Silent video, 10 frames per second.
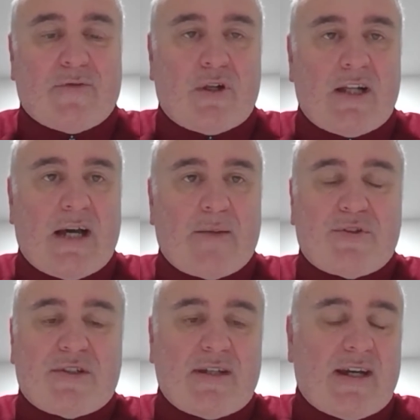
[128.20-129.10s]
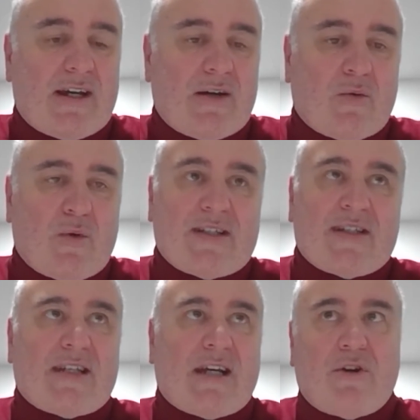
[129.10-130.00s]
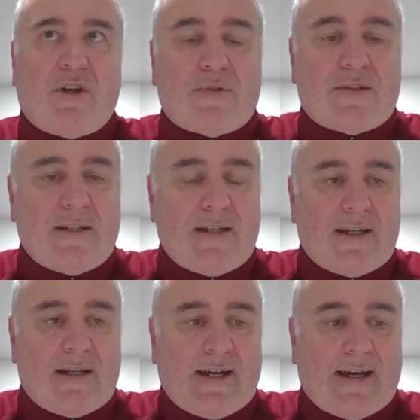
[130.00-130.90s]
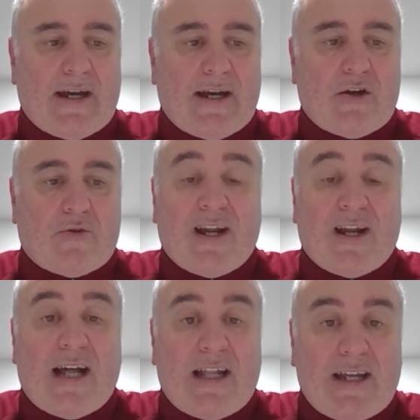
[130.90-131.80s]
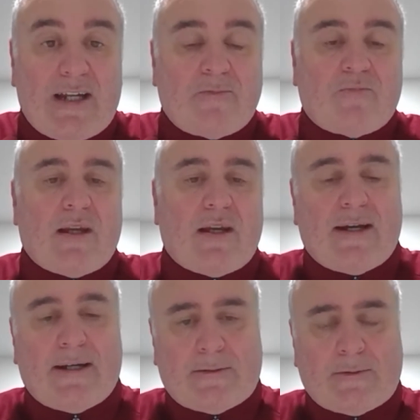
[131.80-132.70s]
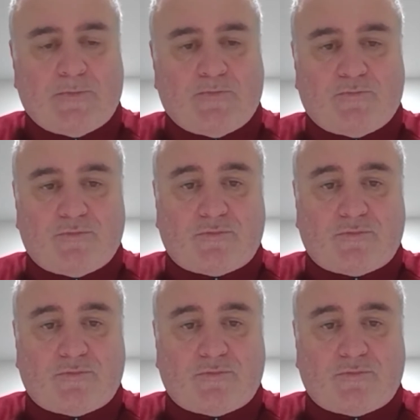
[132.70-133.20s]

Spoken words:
clubs, Western Suburbs, Green Gully, and